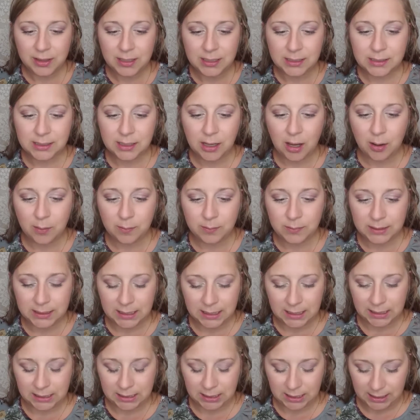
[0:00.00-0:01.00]
This comes
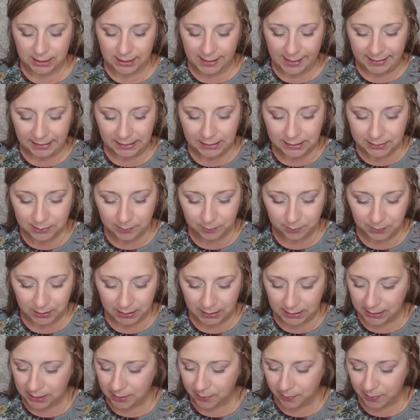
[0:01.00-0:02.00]
in light,
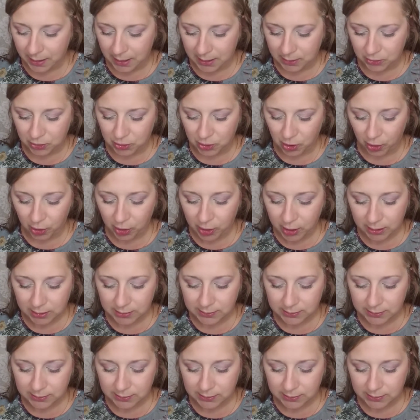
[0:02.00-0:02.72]
medium, and dark,